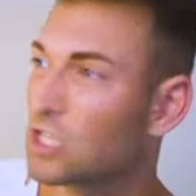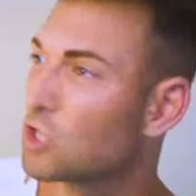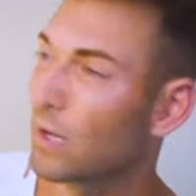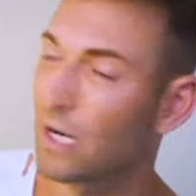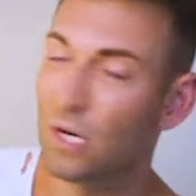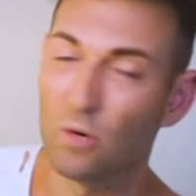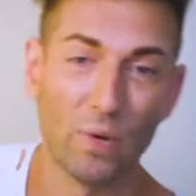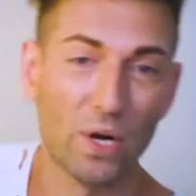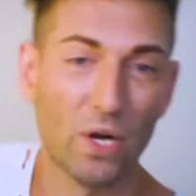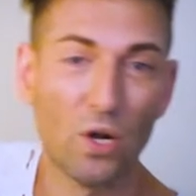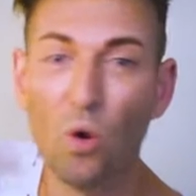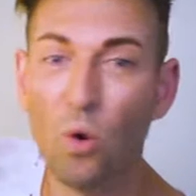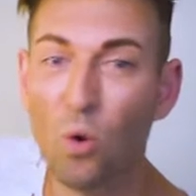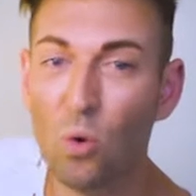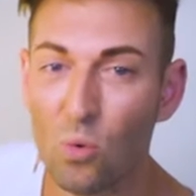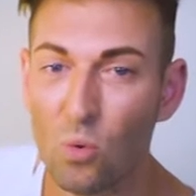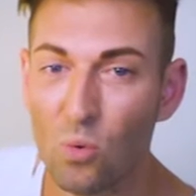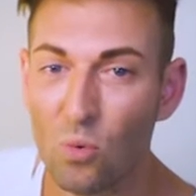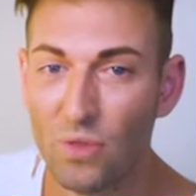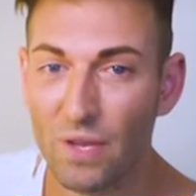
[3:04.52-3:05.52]
trying to
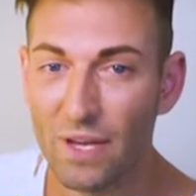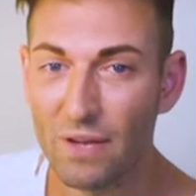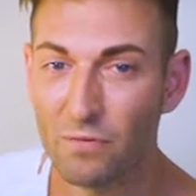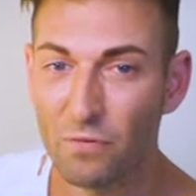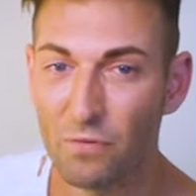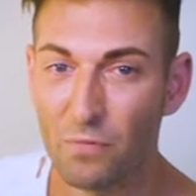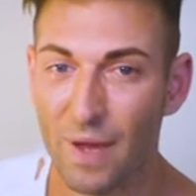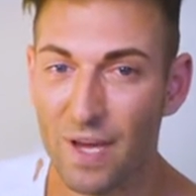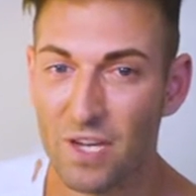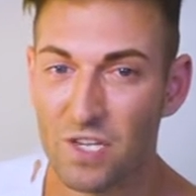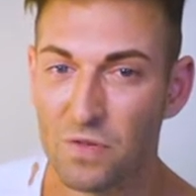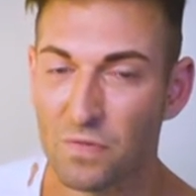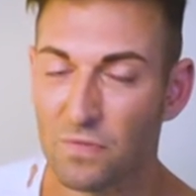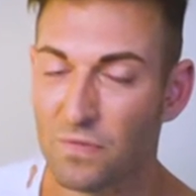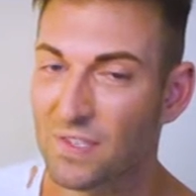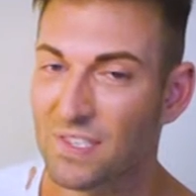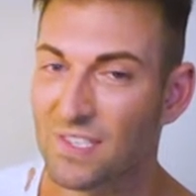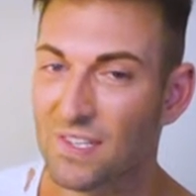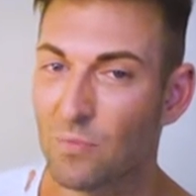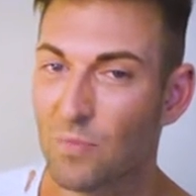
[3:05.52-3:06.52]
recall the information
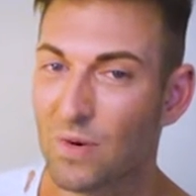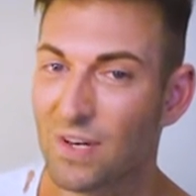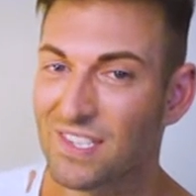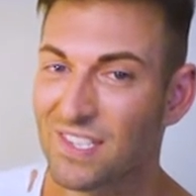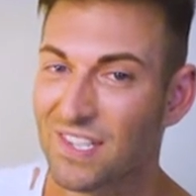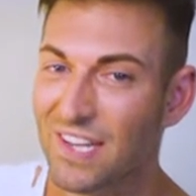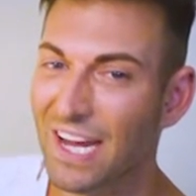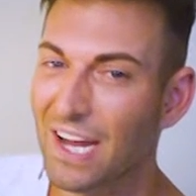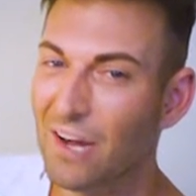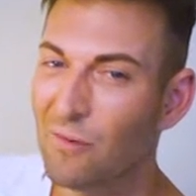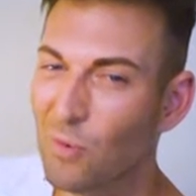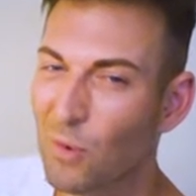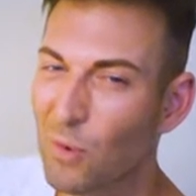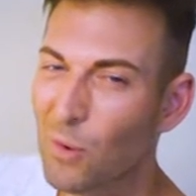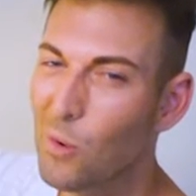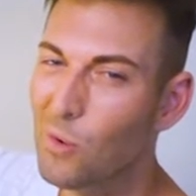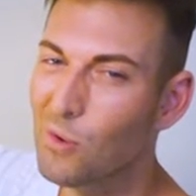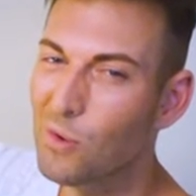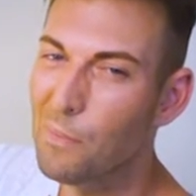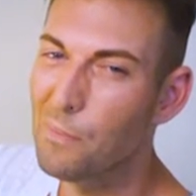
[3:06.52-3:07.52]
for some reason, they can
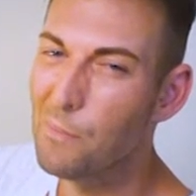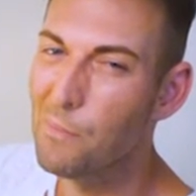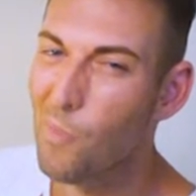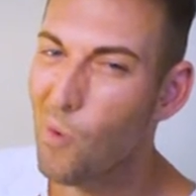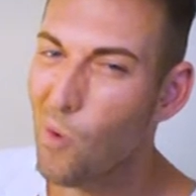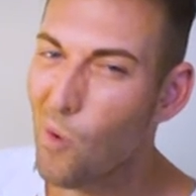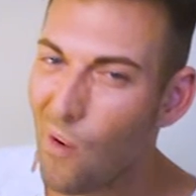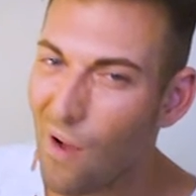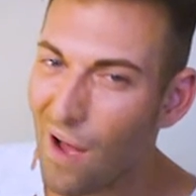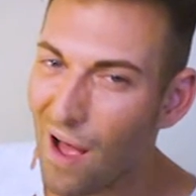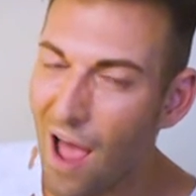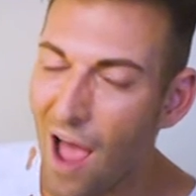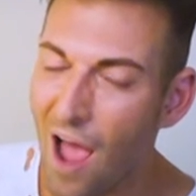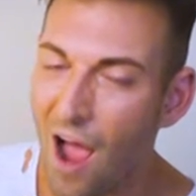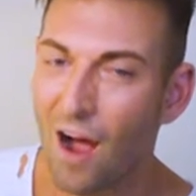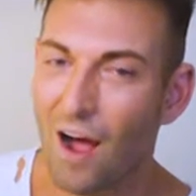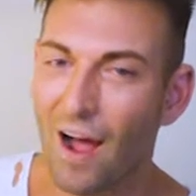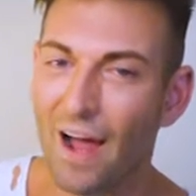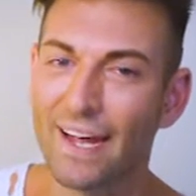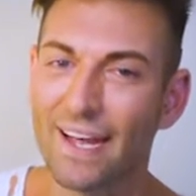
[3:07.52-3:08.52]
recall it more.
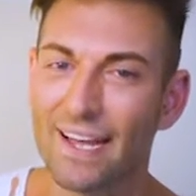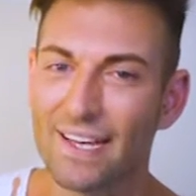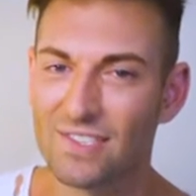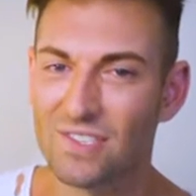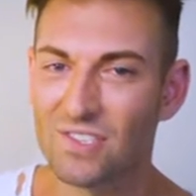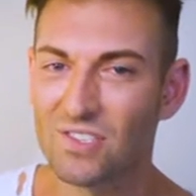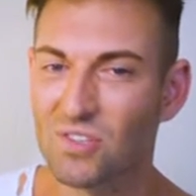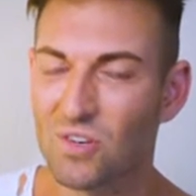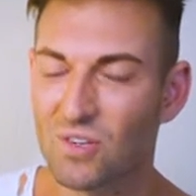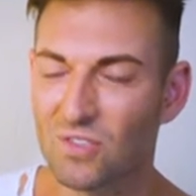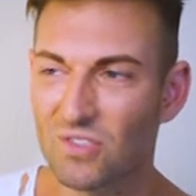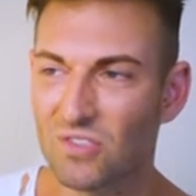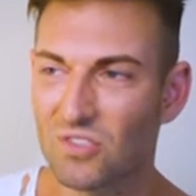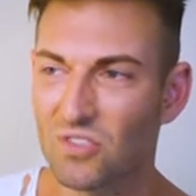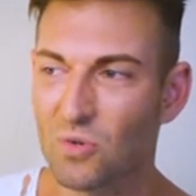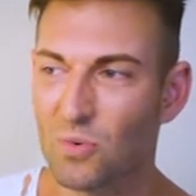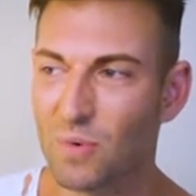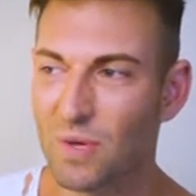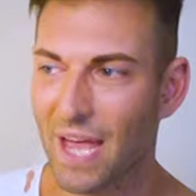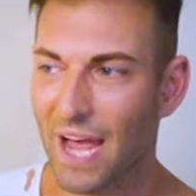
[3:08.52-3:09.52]
I guess it's got to
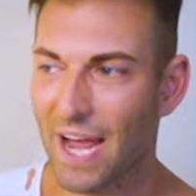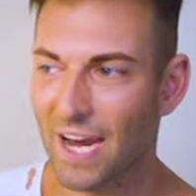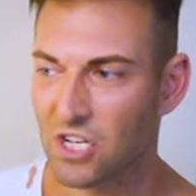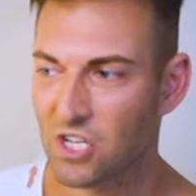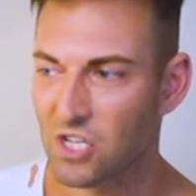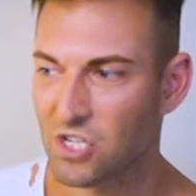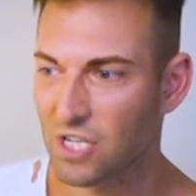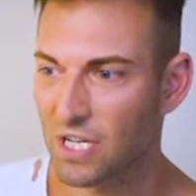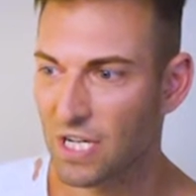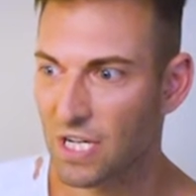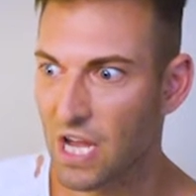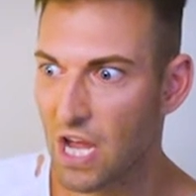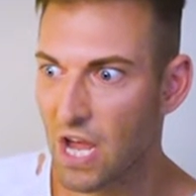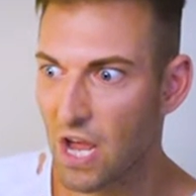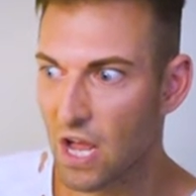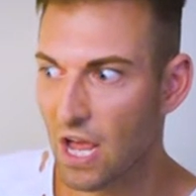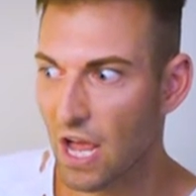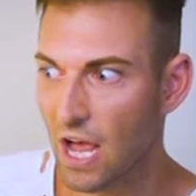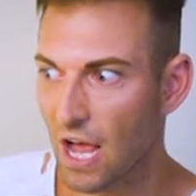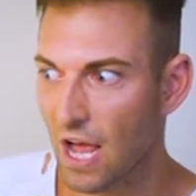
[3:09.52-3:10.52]
do with actually
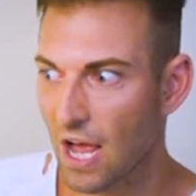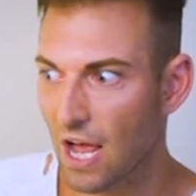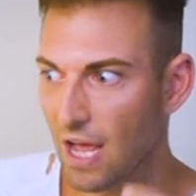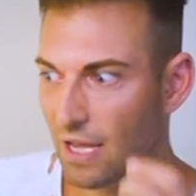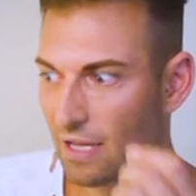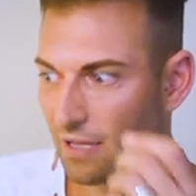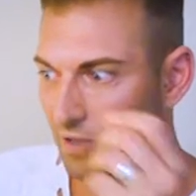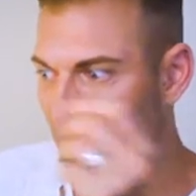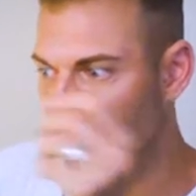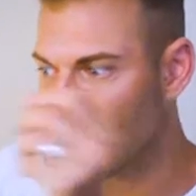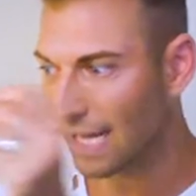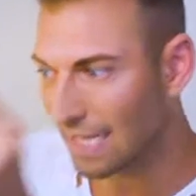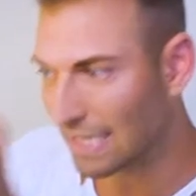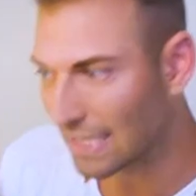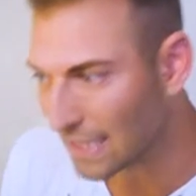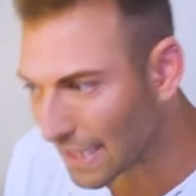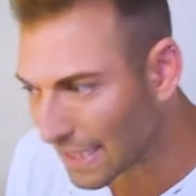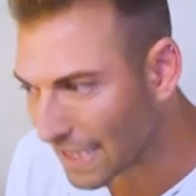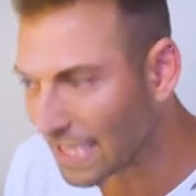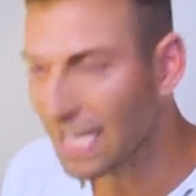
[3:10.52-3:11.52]
like
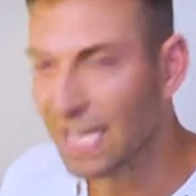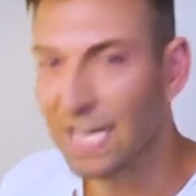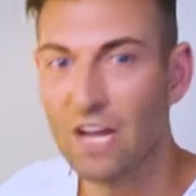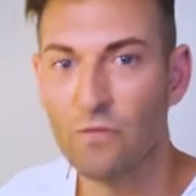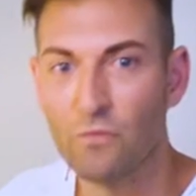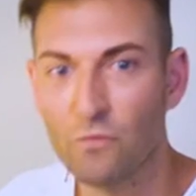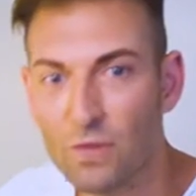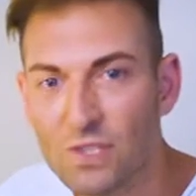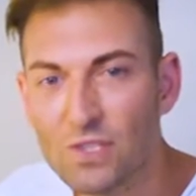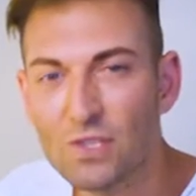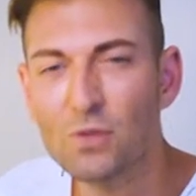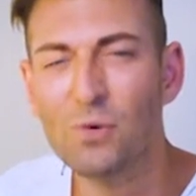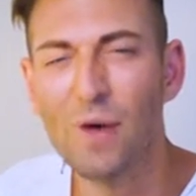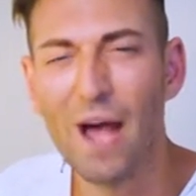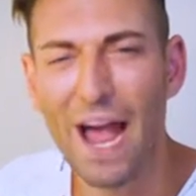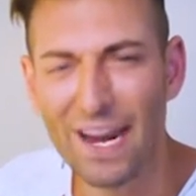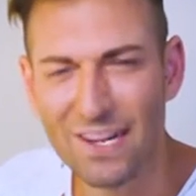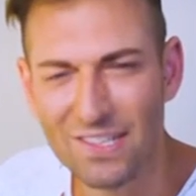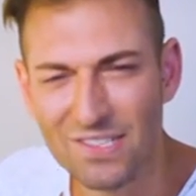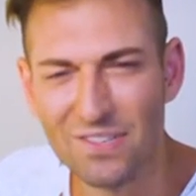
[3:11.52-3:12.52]
linking a physical
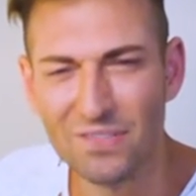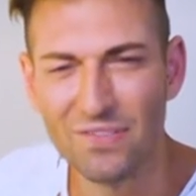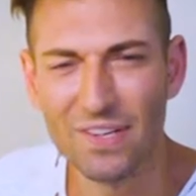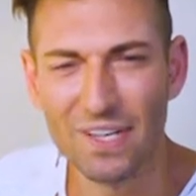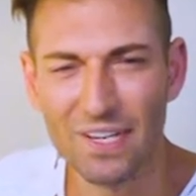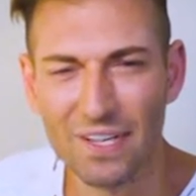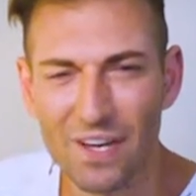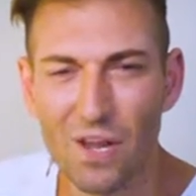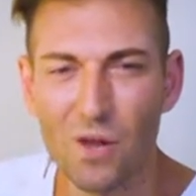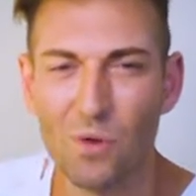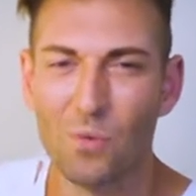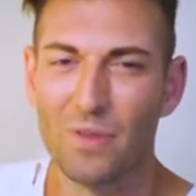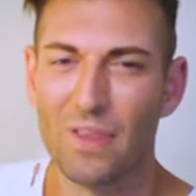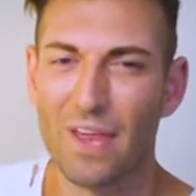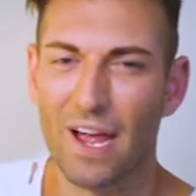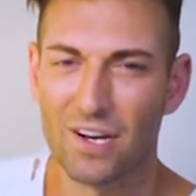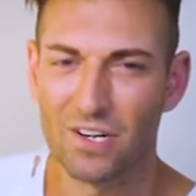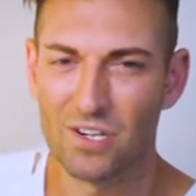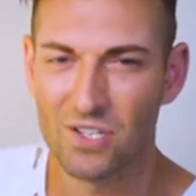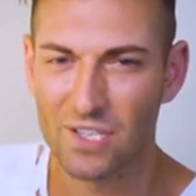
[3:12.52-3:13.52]
activity with
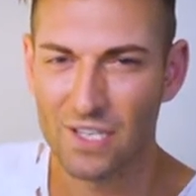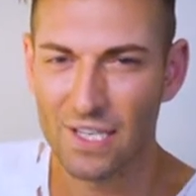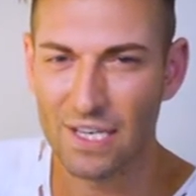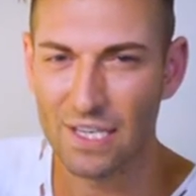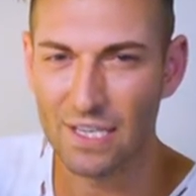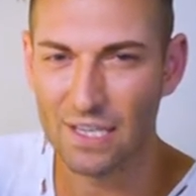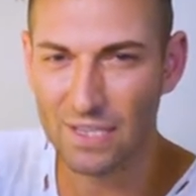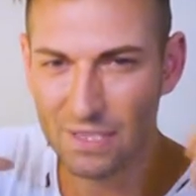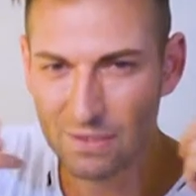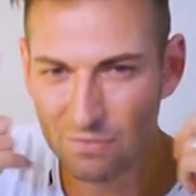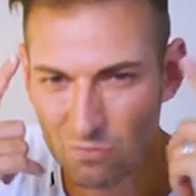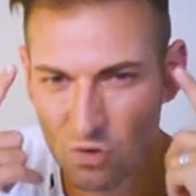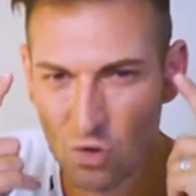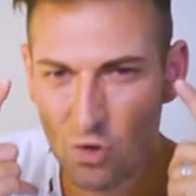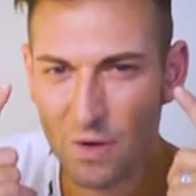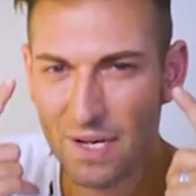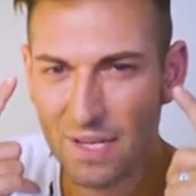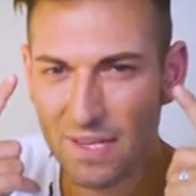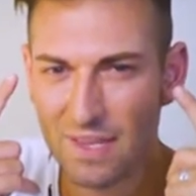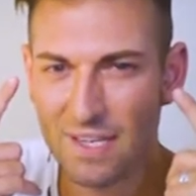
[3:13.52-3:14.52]
actually
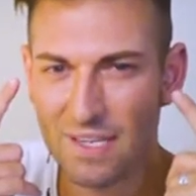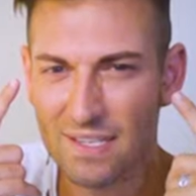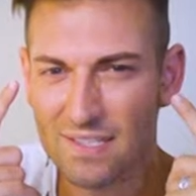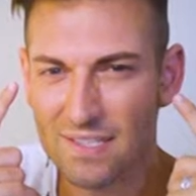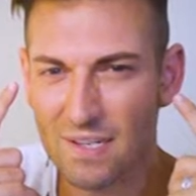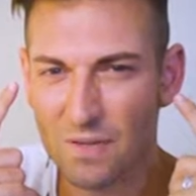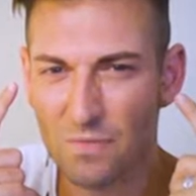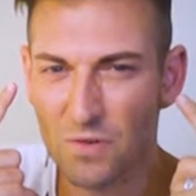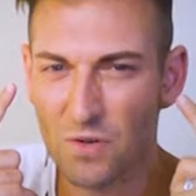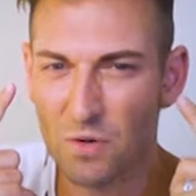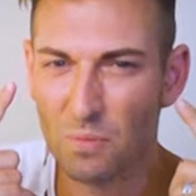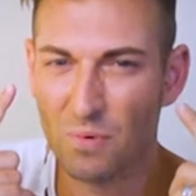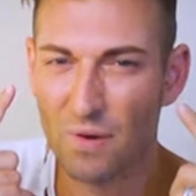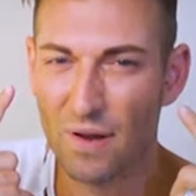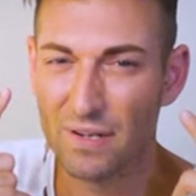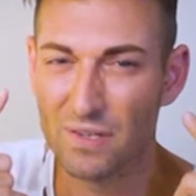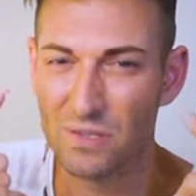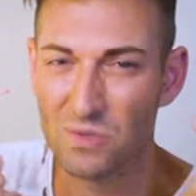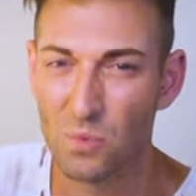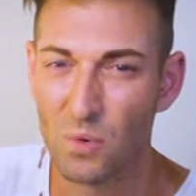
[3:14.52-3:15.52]
learning their stuff in your
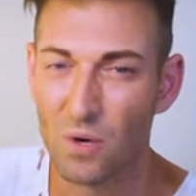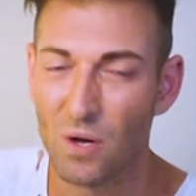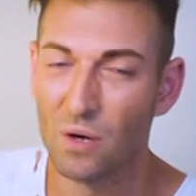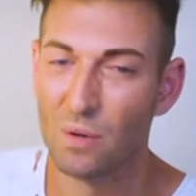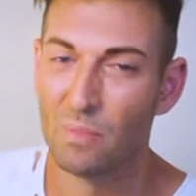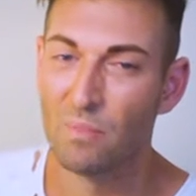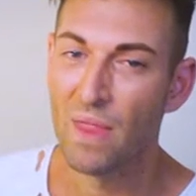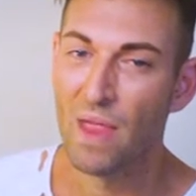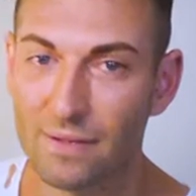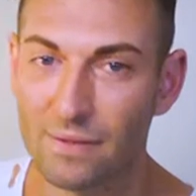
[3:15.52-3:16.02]
brain as well.